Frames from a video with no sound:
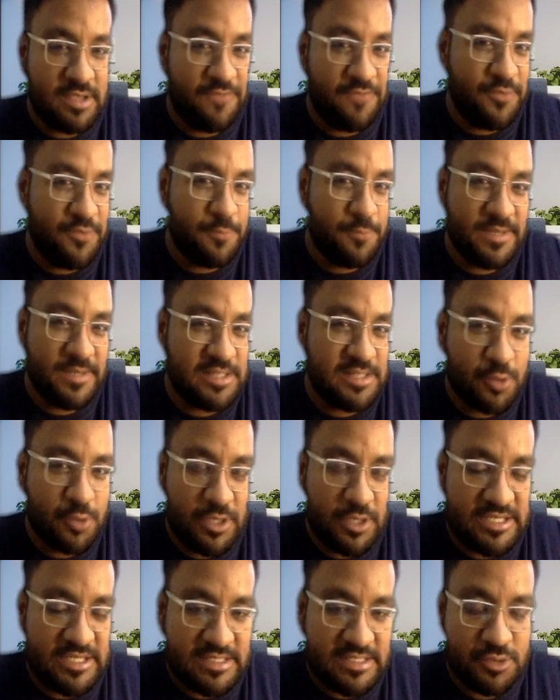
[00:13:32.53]
few personal
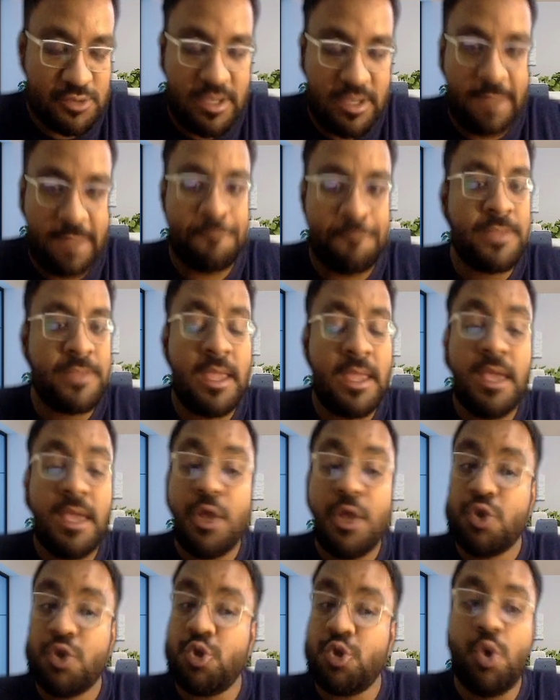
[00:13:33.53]
questions, okay?
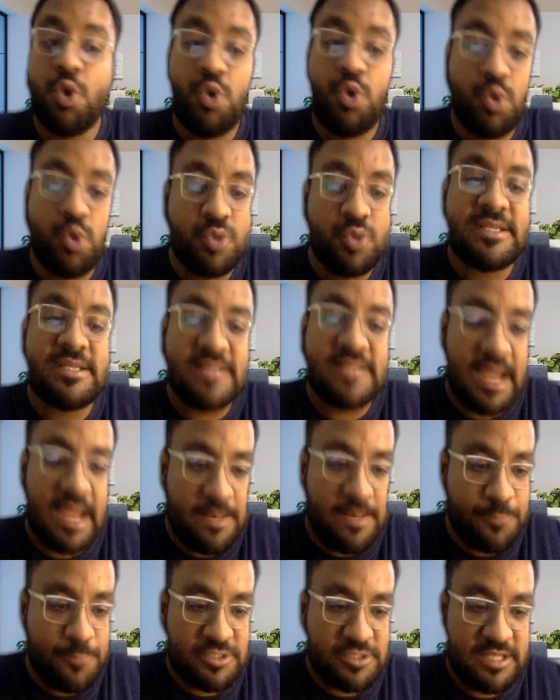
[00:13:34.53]
So you do the
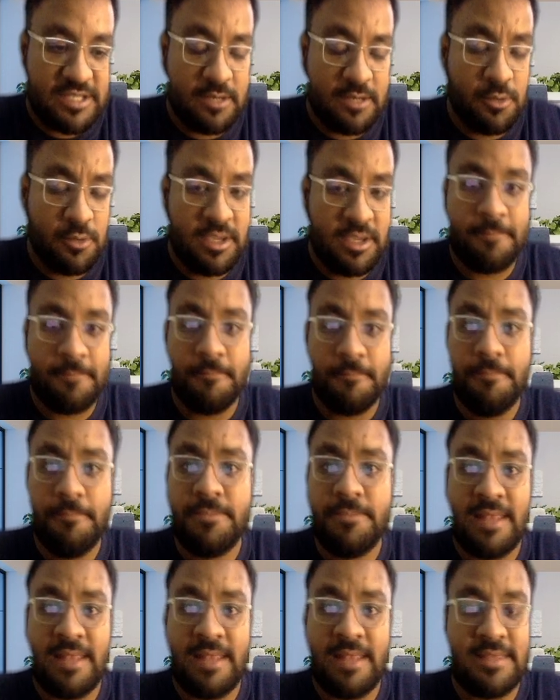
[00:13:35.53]
signposting, okay,
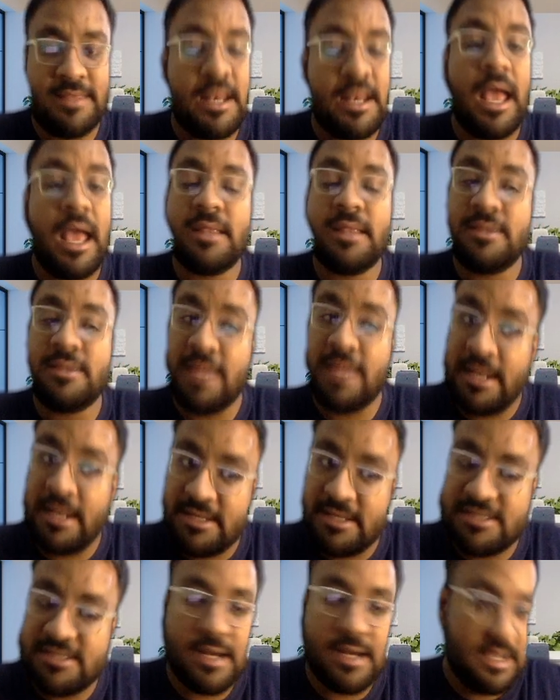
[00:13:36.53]
and
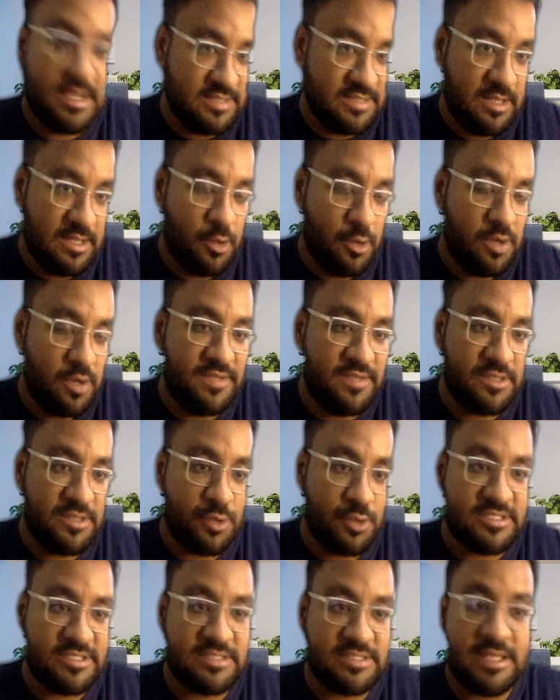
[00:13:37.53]
then start asking all of these
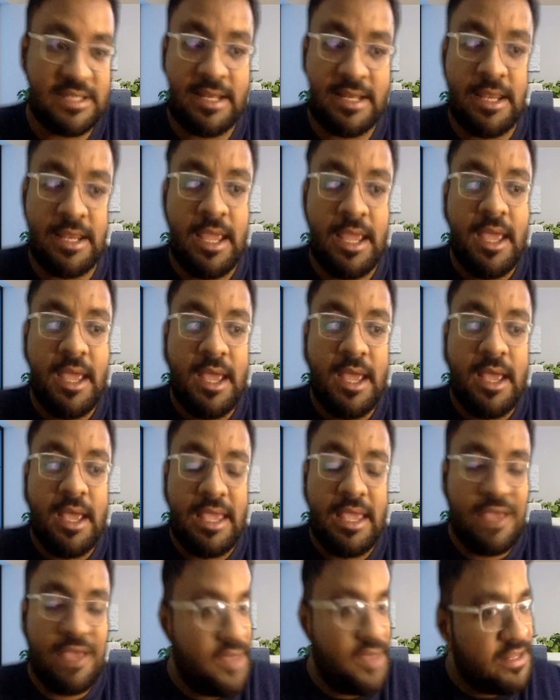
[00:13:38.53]
questions. And
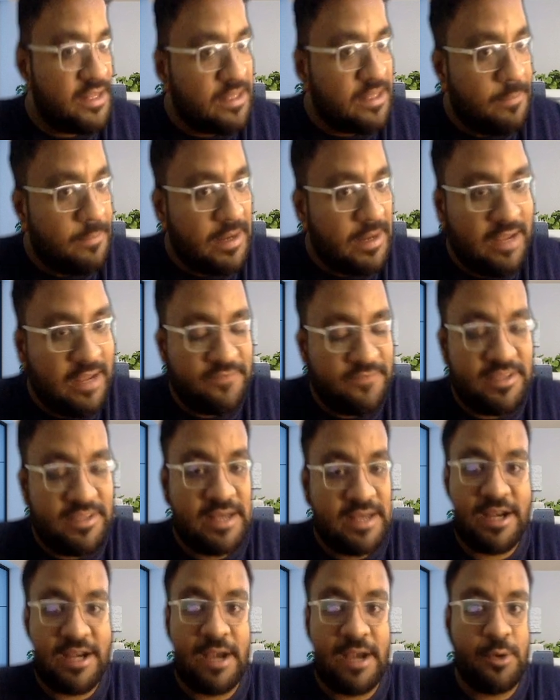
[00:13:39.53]
if in the middle, if
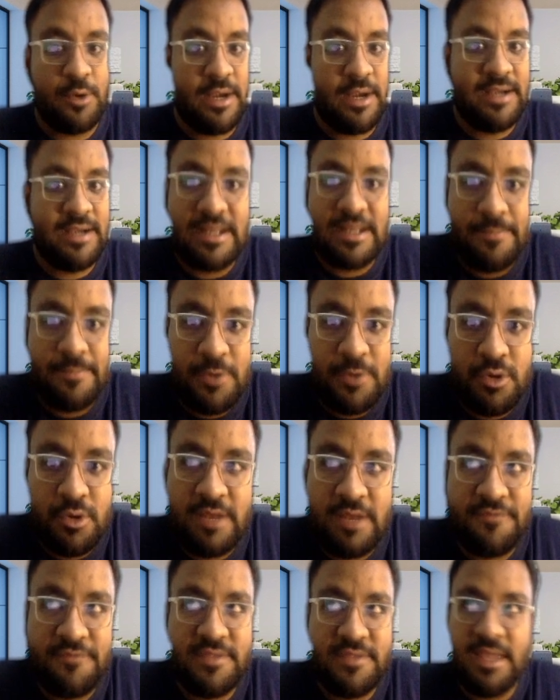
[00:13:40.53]
they try to interrupt you,
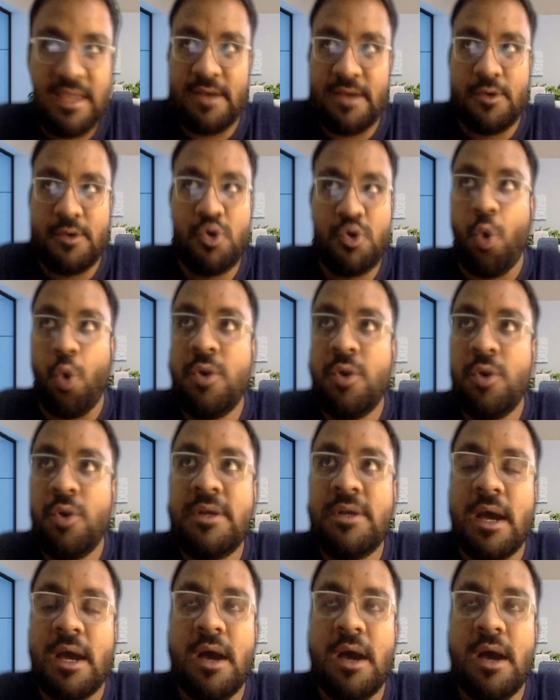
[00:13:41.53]
and if they don't